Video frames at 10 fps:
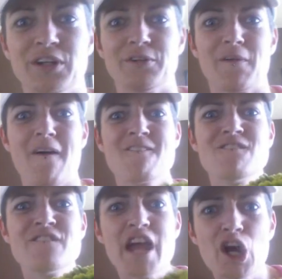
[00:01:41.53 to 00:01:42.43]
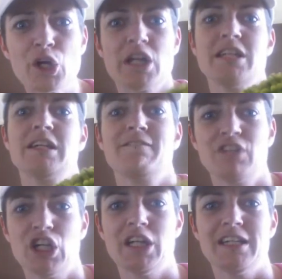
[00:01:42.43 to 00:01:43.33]
you. Very,
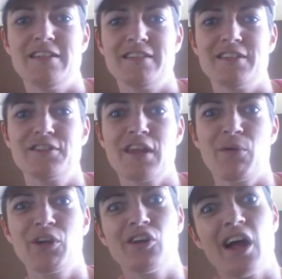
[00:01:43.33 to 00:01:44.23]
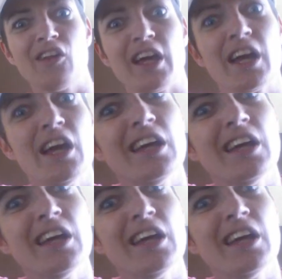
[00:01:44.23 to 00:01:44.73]
very easy. So that way you're not like